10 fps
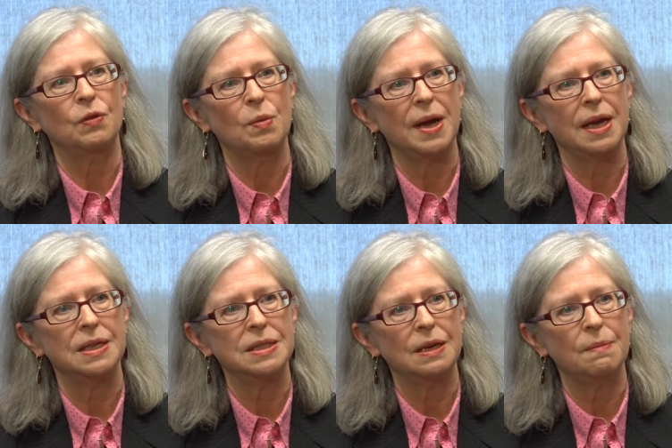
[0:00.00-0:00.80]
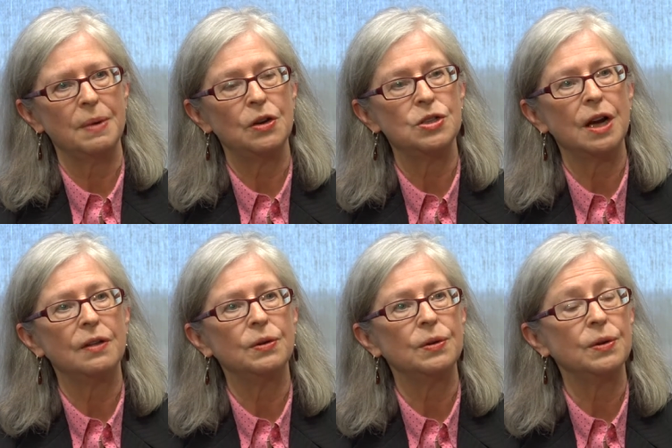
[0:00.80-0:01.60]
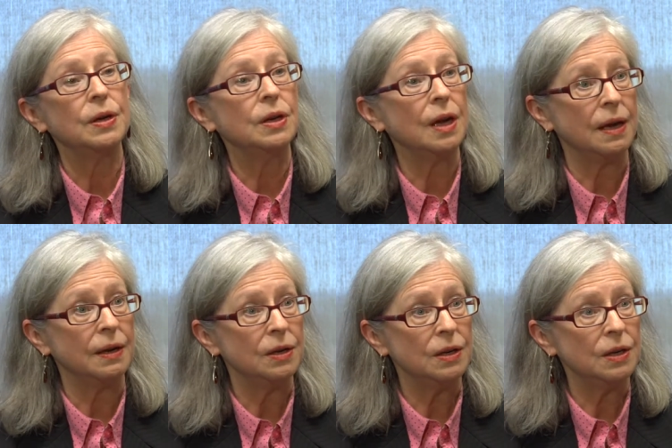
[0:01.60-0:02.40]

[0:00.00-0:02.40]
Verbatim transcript: of ways compared to other uh,